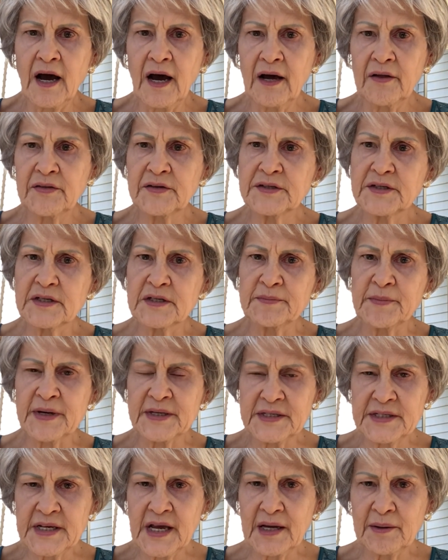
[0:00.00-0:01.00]
This is my
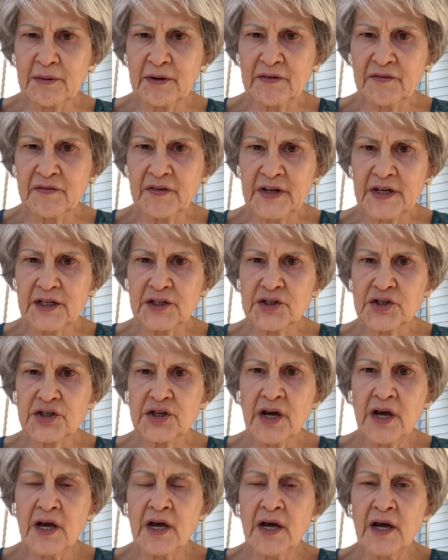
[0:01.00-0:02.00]
segment finish.
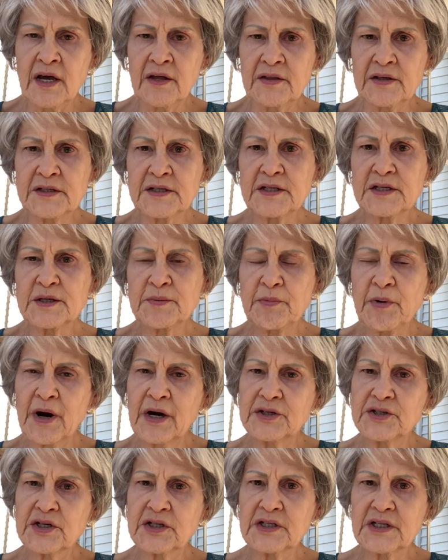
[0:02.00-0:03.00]
This is a
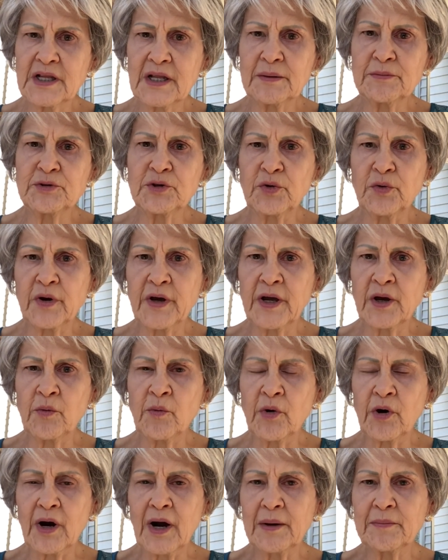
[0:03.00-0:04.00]
project that I'm doing
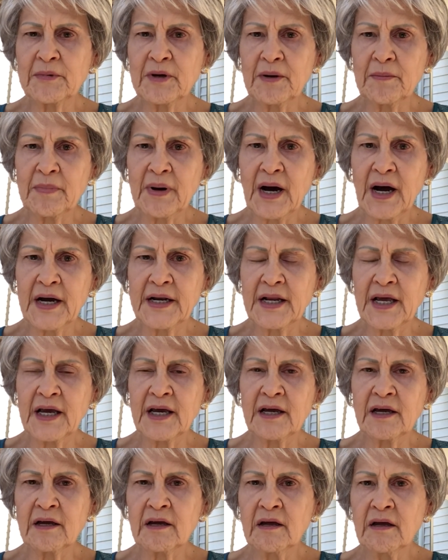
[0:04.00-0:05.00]
where I'm
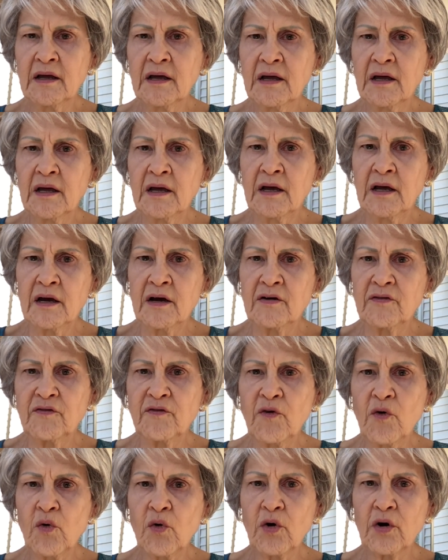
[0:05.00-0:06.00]
combining
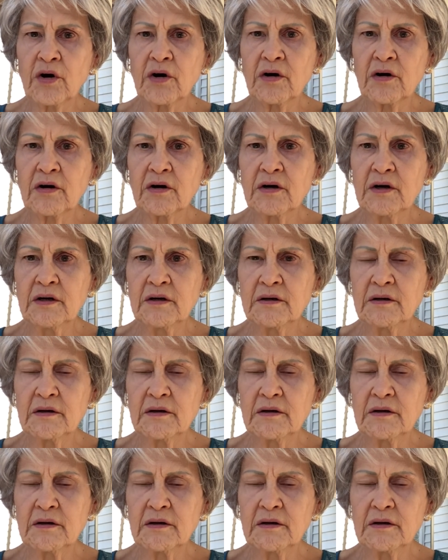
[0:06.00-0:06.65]
4